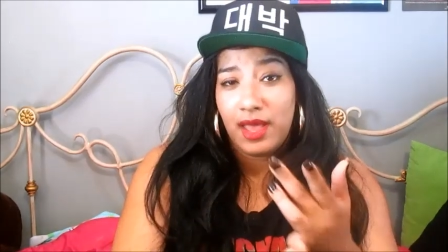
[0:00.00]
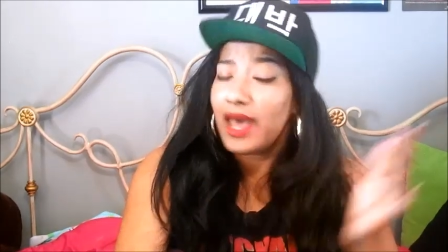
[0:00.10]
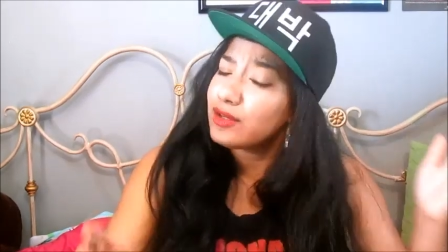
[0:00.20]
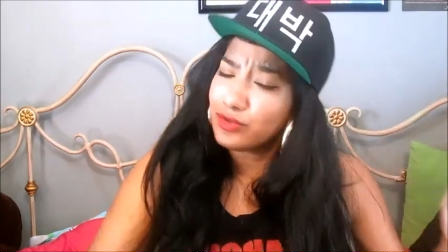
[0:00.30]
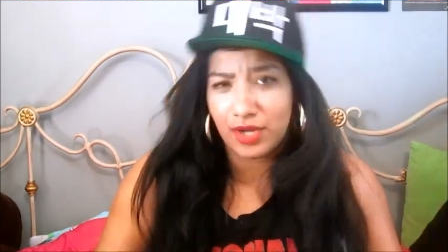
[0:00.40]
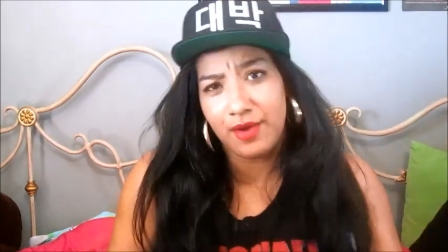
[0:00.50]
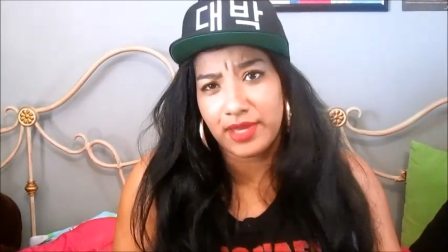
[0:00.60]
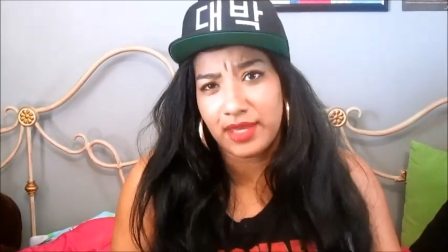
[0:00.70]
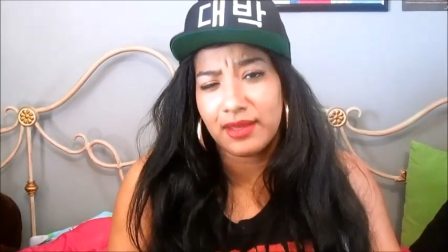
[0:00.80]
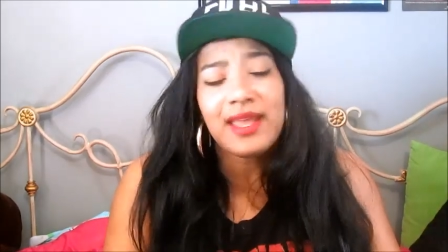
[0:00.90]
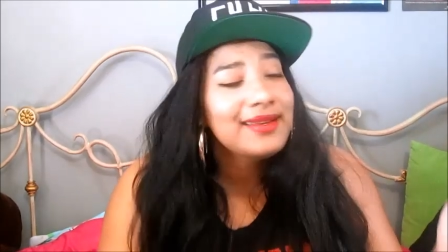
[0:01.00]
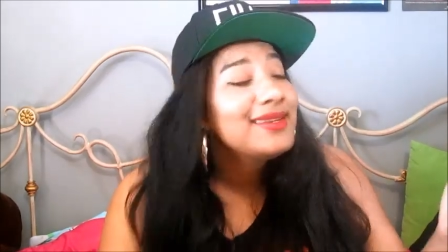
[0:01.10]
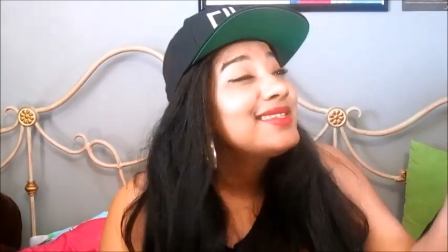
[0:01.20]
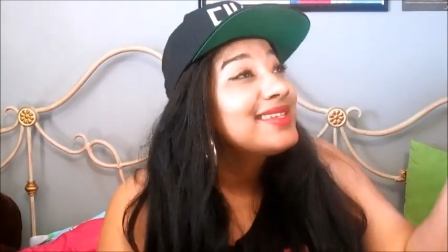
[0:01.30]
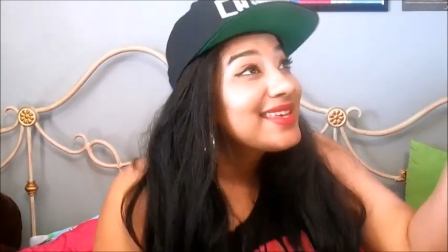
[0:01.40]
Hada Jongil,
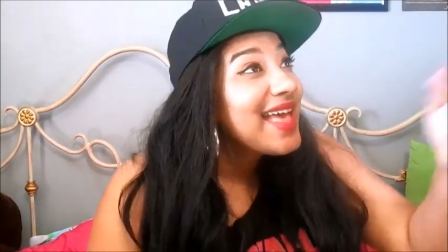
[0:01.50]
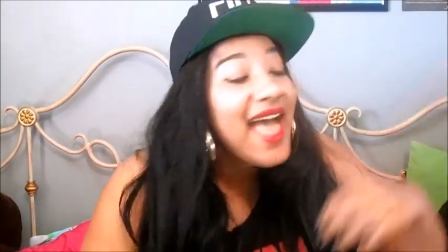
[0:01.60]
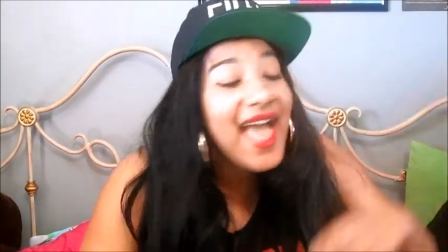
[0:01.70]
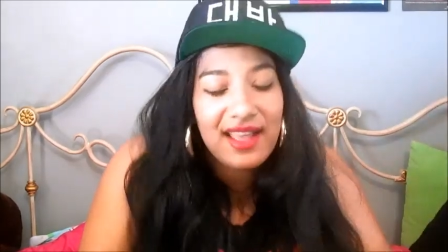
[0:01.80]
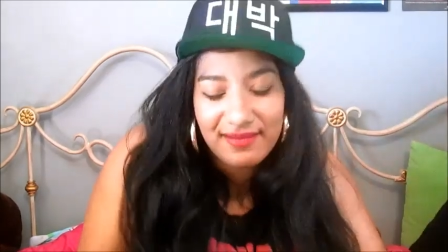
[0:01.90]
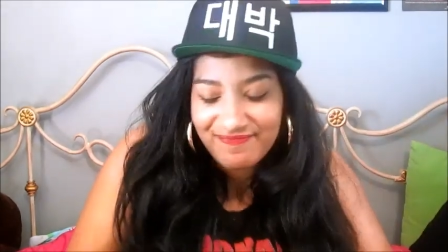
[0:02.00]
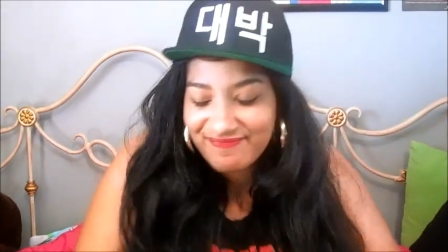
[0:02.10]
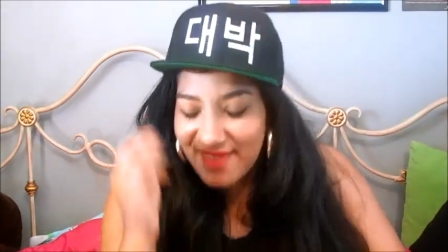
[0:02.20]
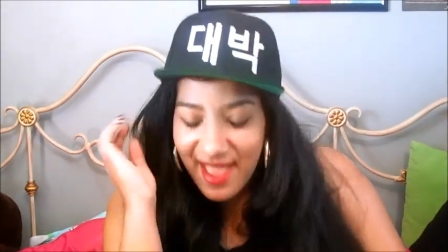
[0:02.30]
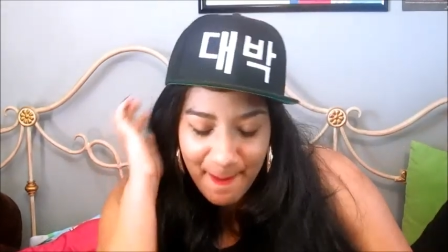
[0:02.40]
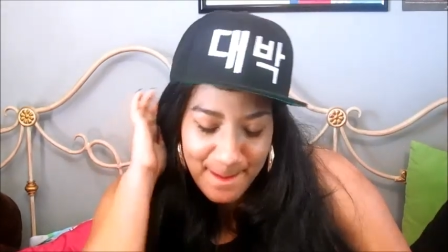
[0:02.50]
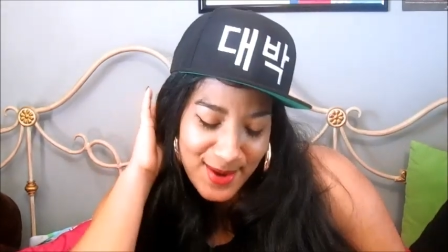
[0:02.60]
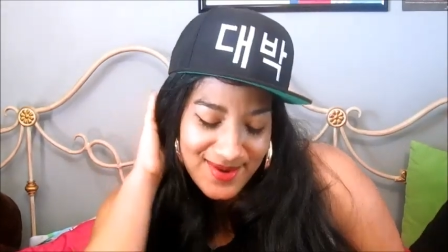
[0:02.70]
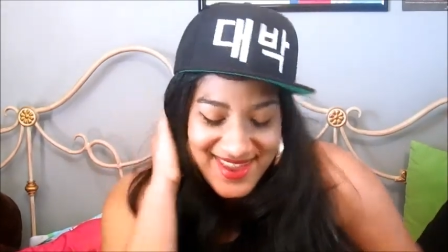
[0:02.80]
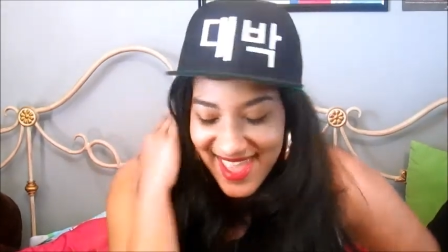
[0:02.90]
Nissan got
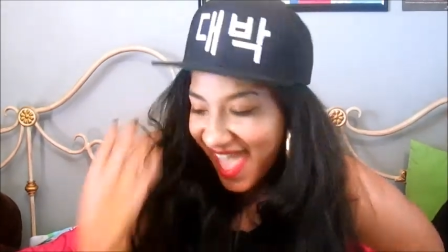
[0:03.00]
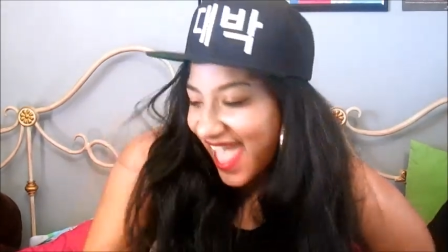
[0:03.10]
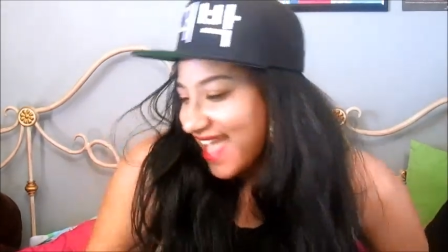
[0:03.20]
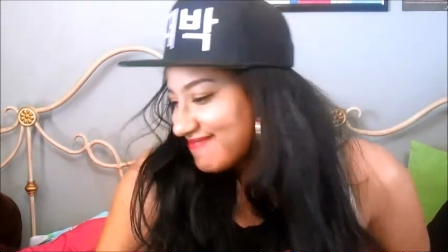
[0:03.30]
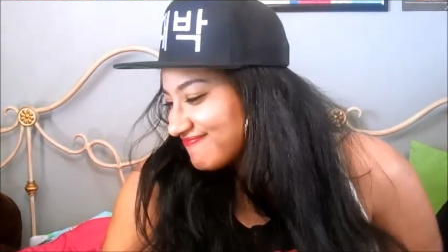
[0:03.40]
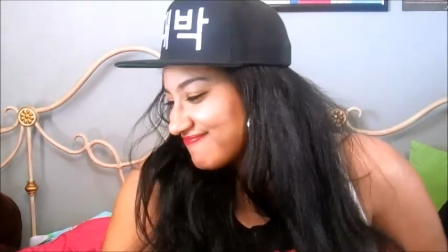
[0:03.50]
Boonia.